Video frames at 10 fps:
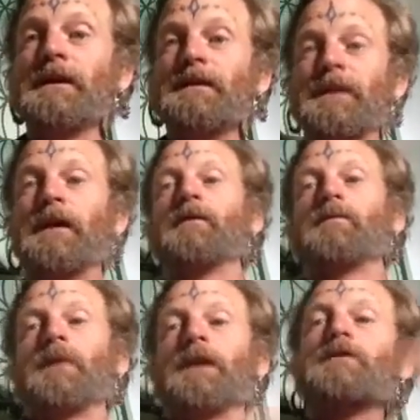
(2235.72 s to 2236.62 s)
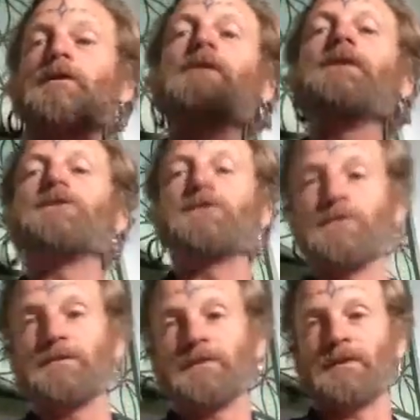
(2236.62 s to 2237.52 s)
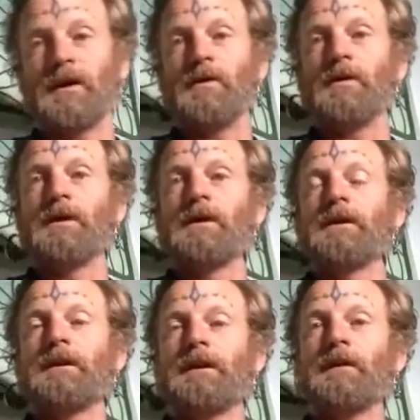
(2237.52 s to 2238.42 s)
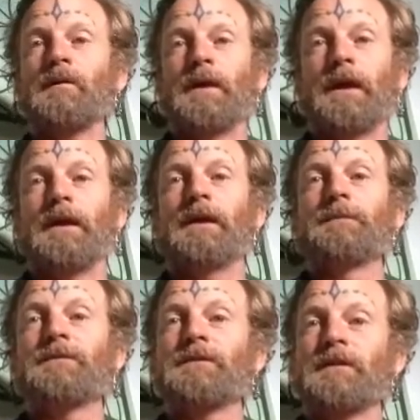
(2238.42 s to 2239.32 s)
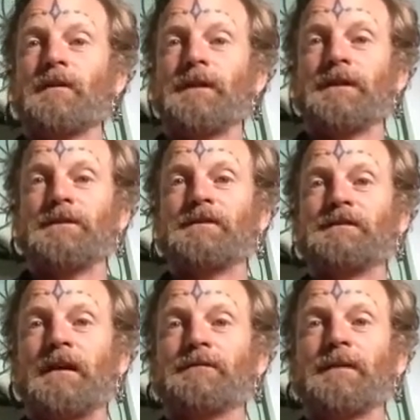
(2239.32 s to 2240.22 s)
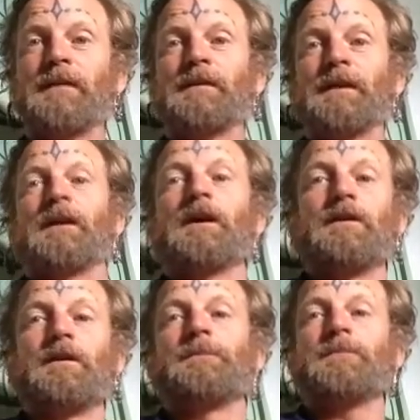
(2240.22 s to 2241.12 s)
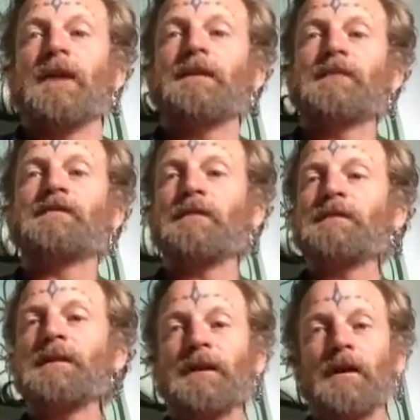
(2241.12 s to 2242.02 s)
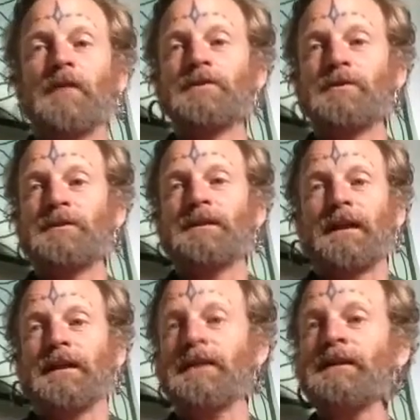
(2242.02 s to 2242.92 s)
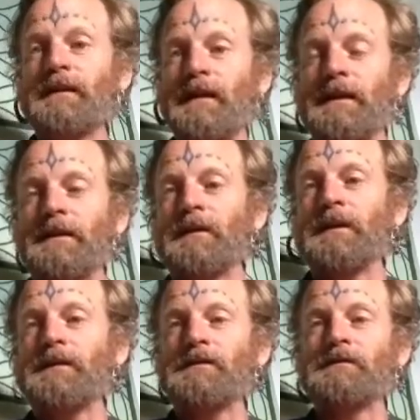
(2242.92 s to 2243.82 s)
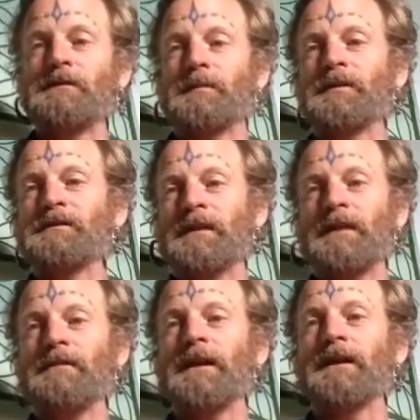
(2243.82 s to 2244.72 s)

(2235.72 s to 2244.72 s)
They'll encourage you to go get away, to go find yourself, rather than. And this is one thing that Osho did that I didn't like in one of the books that I read.